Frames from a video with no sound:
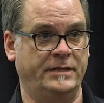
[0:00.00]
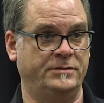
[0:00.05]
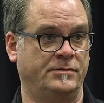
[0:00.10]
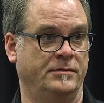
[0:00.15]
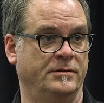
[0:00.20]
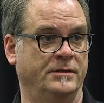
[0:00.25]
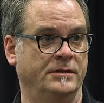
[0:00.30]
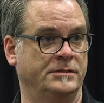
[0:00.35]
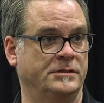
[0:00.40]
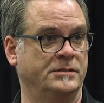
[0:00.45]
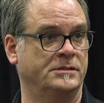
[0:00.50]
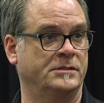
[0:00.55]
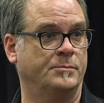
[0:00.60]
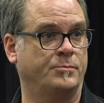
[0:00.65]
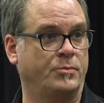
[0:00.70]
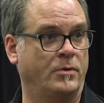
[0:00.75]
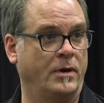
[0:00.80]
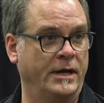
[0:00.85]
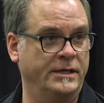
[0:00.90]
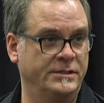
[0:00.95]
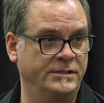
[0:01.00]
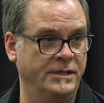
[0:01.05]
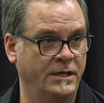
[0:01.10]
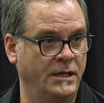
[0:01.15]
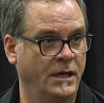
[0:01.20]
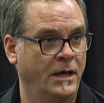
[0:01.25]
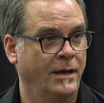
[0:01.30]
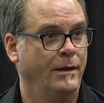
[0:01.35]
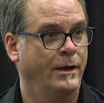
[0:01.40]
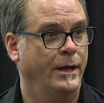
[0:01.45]
answer is a
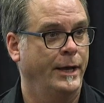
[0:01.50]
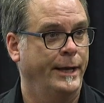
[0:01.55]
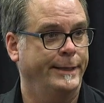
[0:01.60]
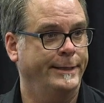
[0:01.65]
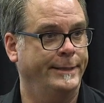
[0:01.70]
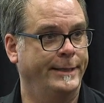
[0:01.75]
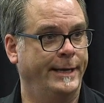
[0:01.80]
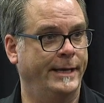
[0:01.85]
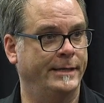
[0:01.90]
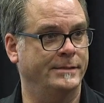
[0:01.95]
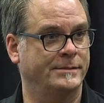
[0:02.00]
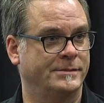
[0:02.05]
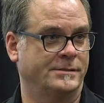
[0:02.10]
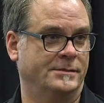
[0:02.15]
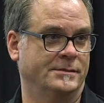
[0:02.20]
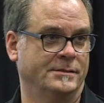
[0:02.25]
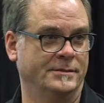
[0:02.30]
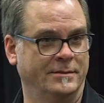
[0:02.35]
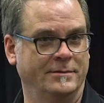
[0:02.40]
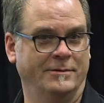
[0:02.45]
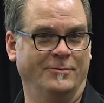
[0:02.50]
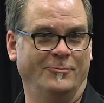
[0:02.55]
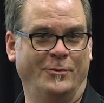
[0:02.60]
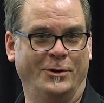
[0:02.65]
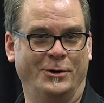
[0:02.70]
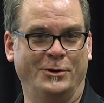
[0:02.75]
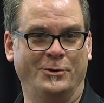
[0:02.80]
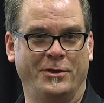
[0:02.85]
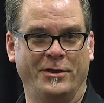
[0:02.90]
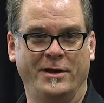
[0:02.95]
surprising yes,
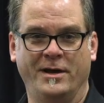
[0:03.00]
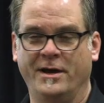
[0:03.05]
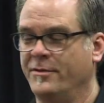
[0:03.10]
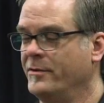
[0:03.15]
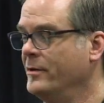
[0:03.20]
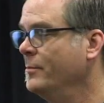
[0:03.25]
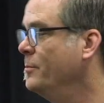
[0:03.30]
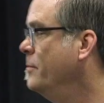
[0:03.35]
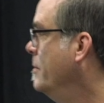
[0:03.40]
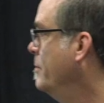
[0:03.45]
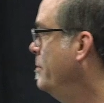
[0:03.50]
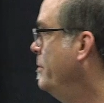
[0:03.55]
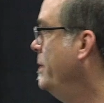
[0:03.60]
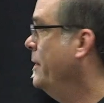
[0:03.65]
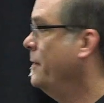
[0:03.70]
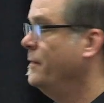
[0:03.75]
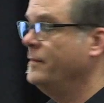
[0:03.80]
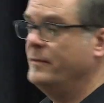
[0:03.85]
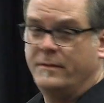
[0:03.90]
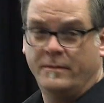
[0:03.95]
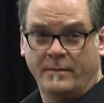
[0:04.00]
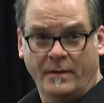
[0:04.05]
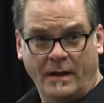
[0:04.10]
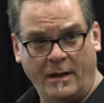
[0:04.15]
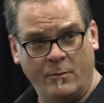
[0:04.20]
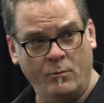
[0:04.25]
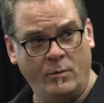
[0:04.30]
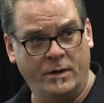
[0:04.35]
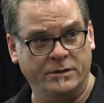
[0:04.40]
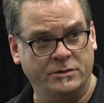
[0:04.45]
one or the other. But
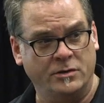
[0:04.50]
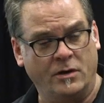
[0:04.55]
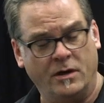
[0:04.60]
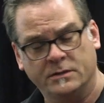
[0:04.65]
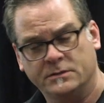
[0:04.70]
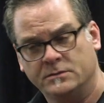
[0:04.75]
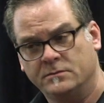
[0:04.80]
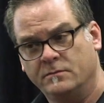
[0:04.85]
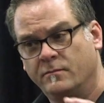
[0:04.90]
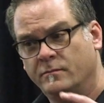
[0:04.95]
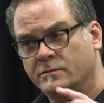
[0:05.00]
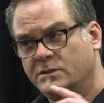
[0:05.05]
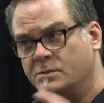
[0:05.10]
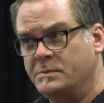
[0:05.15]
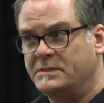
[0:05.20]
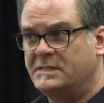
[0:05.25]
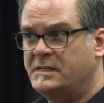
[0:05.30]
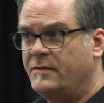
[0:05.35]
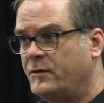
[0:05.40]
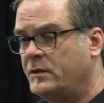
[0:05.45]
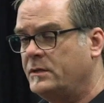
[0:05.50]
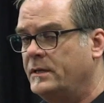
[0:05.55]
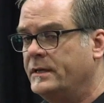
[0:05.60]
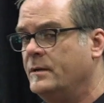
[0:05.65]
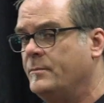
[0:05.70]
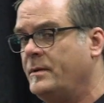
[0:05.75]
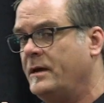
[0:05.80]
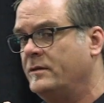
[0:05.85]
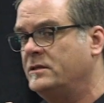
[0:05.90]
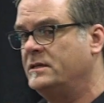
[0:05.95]
I want to talk specifically
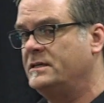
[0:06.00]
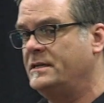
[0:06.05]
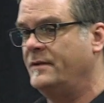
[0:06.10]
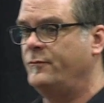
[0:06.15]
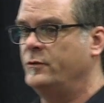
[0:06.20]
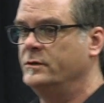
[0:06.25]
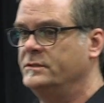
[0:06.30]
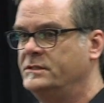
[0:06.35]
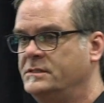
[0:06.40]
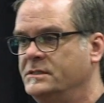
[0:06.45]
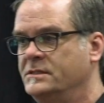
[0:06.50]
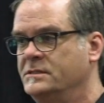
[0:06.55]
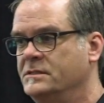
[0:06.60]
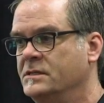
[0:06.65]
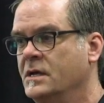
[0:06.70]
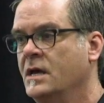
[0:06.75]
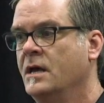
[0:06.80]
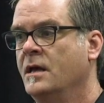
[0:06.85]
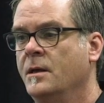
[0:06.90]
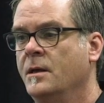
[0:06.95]
about the differences